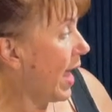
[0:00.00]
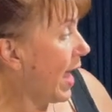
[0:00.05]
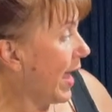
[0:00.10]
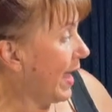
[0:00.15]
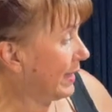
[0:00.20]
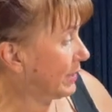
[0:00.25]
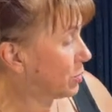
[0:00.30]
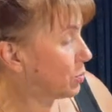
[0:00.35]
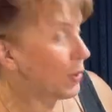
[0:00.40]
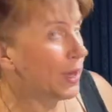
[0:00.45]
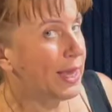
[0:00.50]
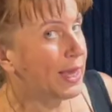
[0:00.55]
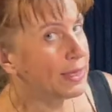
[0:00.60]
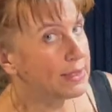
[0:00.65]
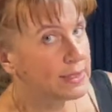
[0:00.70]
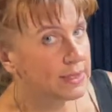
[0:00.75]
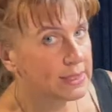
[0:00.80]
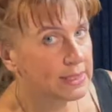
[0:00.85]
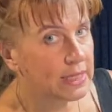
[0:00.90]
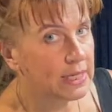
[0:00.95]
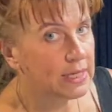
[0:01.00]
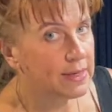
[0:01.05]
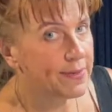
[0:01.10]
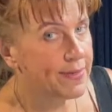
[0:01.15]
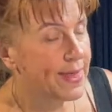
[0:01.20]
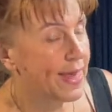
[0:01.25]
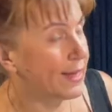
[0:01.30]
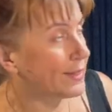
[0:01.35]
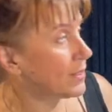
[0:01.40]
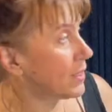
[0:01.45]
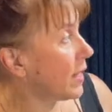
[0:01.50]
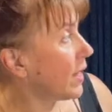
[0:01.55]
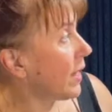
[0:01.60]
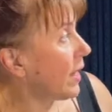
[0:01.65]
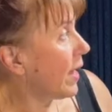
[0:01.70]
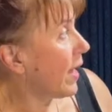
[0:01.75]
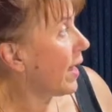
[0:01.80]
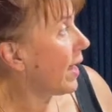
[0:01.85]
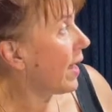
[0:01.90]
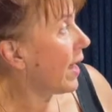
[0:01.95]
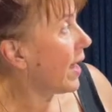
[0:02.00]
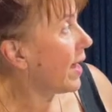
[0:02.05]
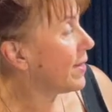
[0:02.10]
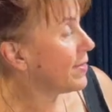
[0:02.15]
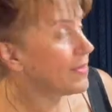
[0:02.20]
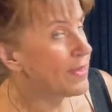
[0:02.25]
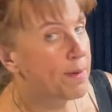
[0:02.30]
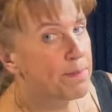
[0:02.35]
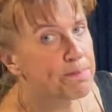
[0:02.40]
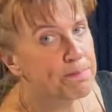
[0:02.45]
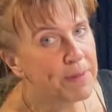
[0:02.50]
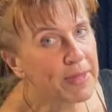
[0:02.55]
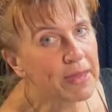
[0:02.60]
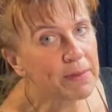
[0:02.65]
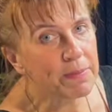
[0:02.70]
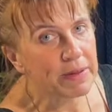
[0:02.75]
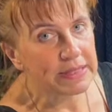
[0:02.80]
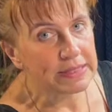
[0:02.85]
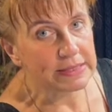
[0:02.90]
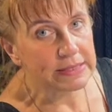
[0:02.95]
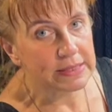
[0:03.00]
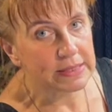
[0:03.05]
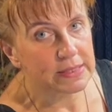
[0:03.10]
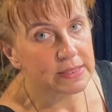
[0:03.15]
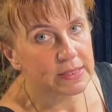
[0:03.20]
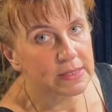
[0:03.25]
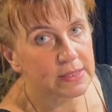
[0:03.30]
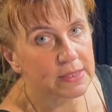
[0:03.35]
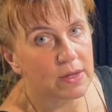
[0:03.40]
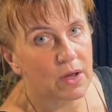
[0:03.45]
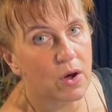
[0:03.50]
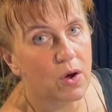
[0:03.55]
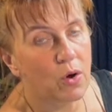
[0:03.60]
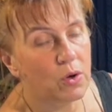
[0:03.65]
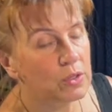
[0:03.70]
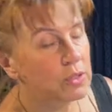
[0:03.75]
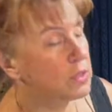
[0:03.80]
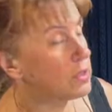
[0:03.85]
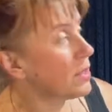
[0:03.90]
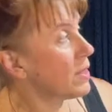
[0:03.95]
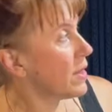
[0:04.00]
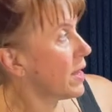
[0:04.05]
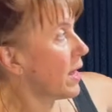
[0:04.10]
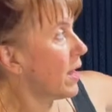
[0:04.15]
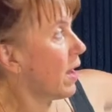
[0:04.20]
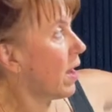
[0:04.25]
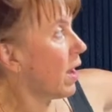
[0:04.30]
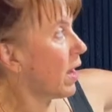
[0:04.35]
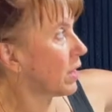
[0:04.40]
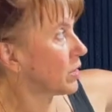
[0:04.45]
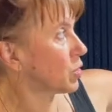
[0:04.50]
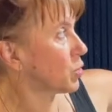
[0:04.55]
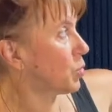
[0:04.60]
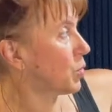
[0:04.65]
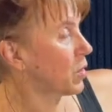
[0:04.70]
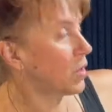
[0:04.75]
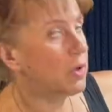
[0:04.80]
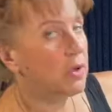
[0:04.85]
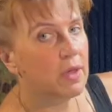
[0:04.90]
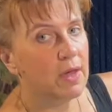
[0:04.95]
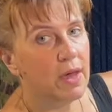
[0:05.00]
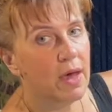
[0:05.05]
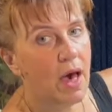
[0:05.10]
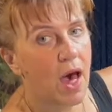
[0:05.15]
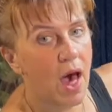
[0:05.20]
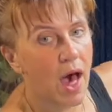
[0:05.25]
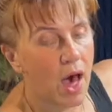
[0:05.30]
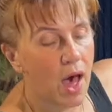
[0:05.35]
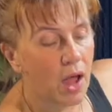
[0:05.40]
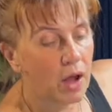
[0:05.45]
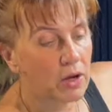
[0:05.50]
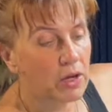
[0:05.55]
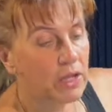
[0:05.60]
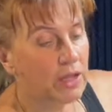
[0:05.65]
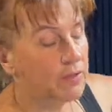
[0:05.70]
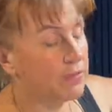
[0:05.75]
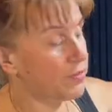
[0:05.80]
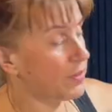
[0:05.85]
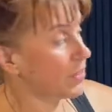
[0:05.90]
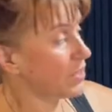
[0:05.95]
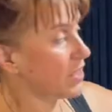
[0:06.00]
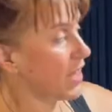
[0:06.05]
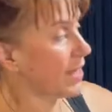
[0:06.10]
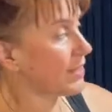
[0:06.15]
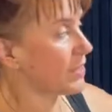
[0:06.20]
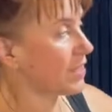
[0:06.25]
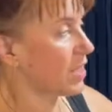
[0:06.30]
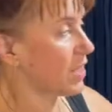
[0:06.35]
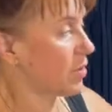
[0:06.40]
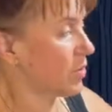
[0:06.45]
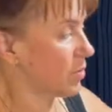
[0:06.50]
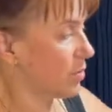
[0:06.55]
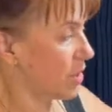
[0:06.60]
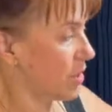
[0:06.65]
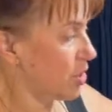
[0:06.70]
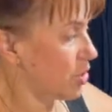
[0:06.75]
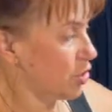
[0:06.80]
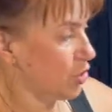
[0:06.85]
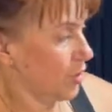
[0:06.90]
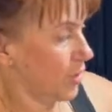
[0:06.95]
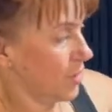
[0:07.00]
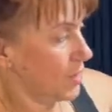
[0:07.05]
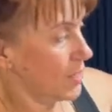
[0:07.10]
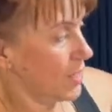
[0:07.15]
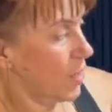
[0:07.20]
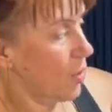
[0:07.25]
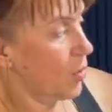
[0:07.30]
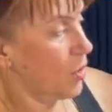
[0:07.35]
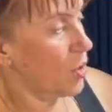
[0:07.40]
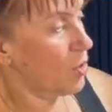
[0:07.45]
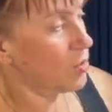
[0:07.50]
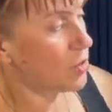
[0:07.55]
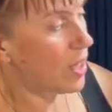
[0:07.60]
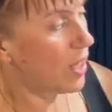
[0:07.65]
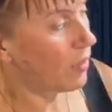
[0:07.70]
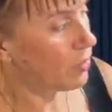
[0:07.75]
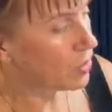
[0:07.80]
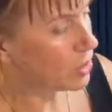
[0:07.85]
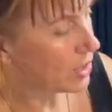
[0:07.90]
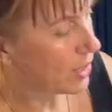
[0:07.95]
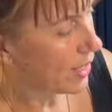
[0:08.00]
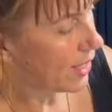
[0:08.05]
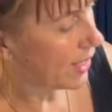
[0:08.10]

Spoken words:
And we can see that the pigments on the artwork are in fantastic condition, so you don't